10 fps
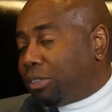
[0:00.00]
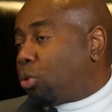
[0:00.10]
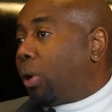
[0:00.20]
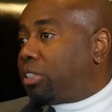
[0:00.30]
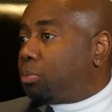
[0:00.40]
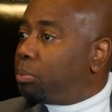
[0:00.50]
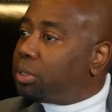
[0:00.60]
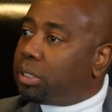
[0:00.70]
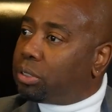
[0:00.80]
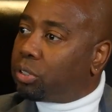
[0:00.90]
that's what white
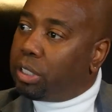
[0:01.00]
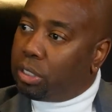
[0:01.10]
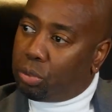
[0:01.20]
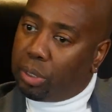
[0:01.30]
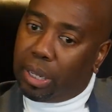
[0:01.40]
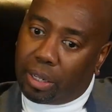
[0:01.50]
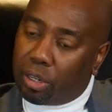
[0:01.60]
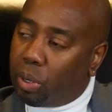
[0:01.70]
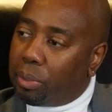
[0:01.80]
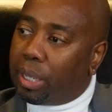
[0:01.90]
supremacy is. So he can do that and get
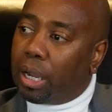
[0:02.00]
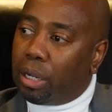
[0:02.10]
away with that